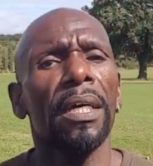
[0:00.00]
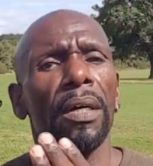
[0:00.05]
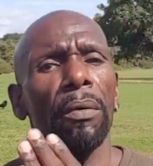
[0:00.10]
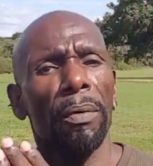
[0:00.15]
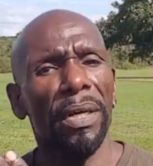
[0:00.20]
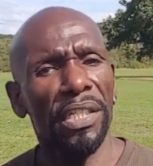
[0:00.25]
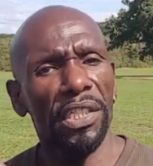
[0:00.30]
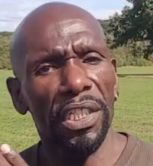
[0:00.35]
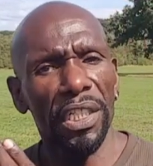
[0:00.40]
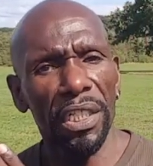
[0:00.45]

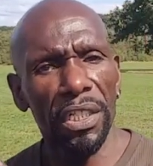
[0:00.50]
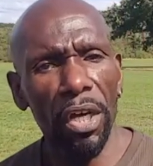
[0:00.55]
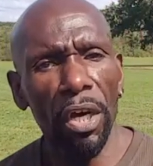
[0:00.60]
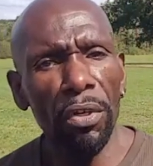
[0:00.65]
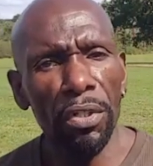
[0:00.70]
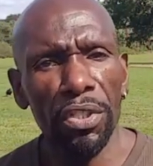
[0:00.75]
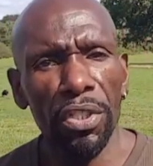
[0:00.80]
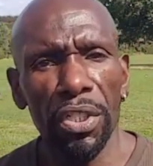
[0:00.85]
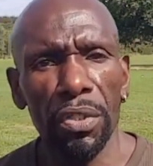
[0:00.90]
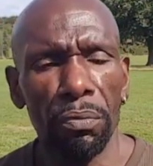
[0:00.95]
when she
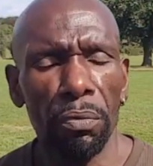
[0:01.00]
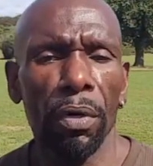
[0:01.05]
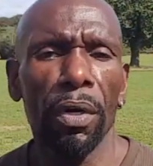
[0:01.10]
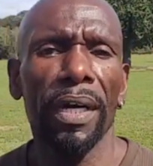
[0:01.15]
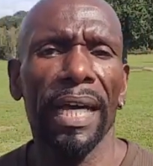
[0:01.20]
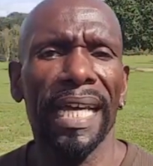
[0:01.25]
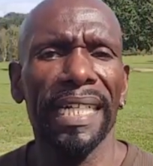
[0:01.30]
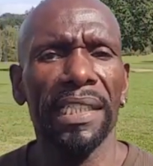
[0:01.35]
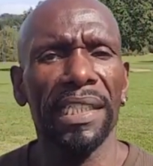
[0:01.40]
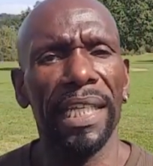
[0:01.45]
knows she's
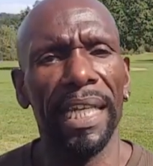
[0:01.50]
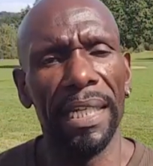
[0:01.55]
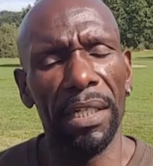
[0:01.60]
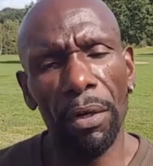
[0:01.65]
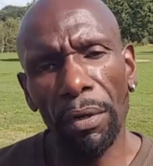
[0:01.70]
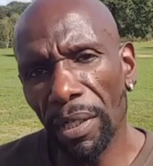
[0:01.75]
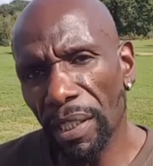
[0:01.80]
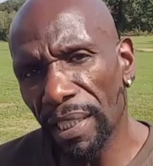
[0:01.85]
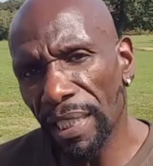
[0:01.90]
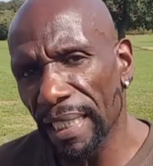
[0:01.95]
wrong and she
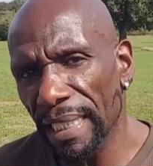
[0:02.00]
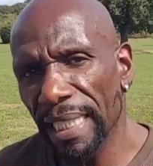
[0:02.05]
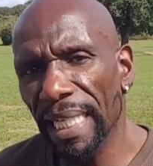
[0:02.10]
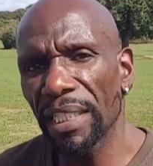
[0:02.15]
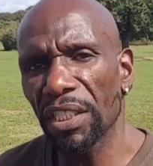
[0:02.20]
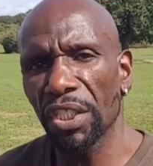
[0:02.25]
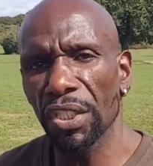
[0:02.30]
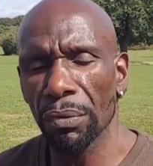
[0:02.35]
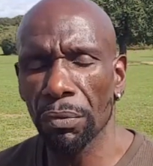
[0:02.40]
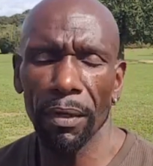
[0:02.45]
acknowledges
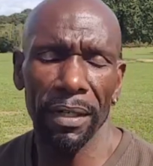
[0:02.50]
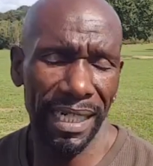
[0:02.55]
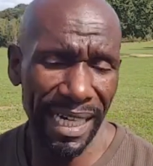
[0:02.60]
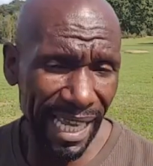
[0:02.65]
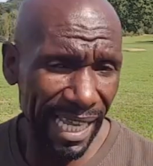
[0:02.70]
that she's wrong.